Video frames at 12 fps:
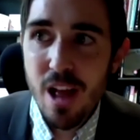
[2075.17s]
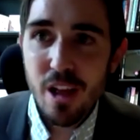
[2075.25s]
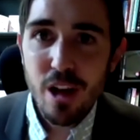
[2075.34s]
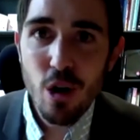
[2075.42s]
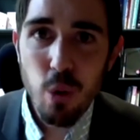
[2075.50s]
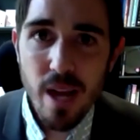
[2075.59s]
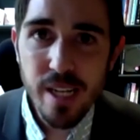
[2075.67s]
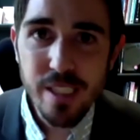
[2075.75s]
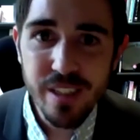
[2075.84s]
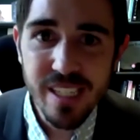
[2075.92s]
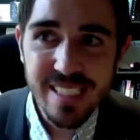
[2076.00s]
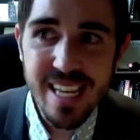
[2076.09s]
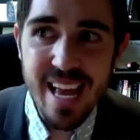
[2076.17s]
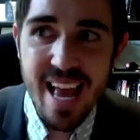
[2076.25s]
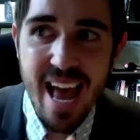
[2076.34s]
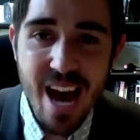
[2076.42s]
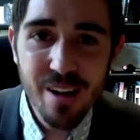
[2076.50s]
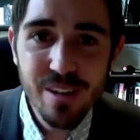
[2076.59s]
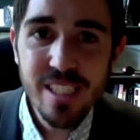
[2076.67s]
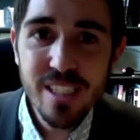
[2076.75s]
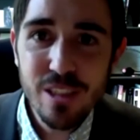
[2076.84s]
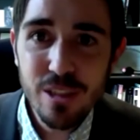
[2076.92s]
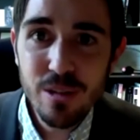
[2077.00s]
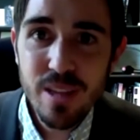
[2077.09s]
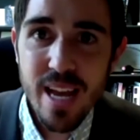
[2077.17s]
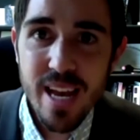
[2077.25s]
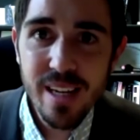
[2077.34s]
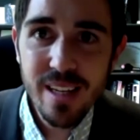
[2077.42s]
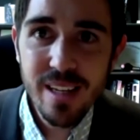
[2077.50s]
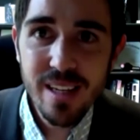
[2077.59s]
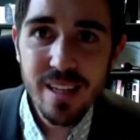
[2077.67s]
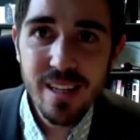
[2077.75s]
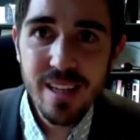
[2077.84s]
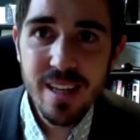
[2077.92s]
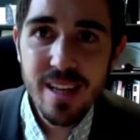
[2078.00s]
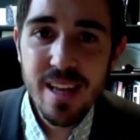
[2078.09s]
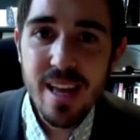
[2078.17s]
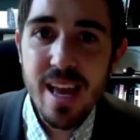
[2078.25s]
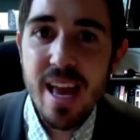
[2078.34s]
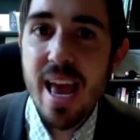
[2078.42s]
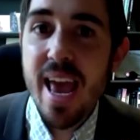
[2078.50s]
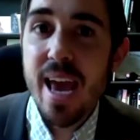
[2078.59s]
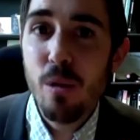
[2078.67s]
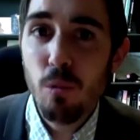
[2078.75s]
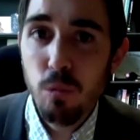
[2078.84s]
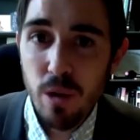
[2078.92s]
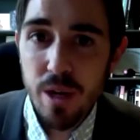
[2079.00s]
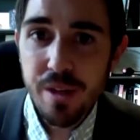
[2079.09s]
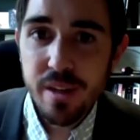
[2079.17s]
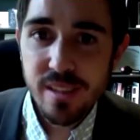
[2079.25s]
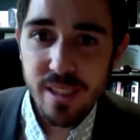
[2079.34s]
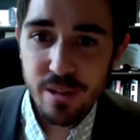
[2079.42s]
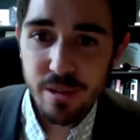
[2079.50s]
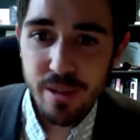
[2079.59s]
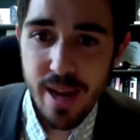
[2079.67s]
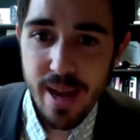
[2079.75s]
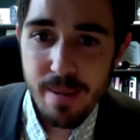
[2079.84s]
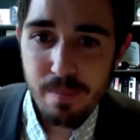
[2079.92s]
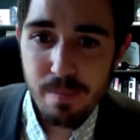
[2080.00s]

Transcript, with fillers: Question is, how does it do that? And when does it do that?